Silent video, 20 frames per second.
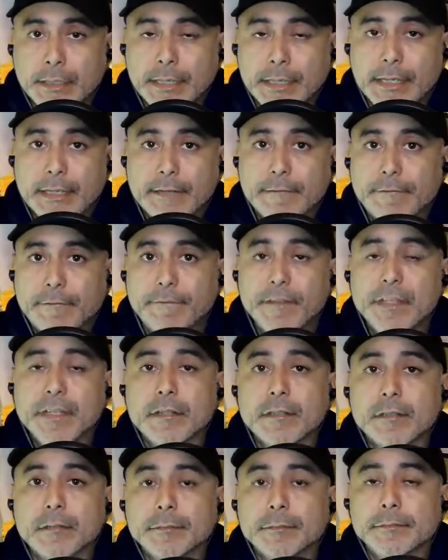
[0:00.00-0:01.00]
a
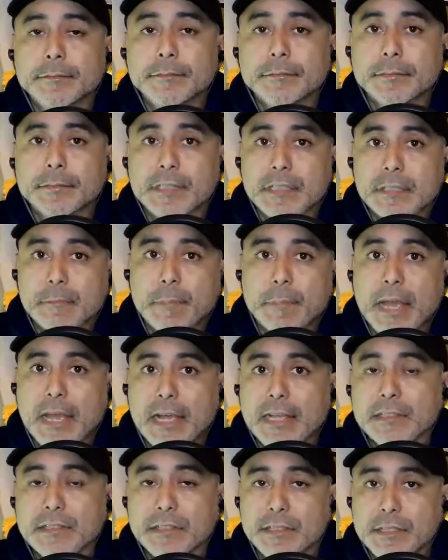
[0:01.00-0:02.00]
film this
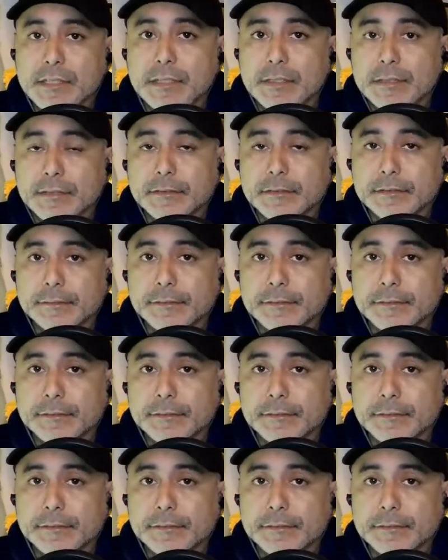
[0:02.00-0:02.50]
past year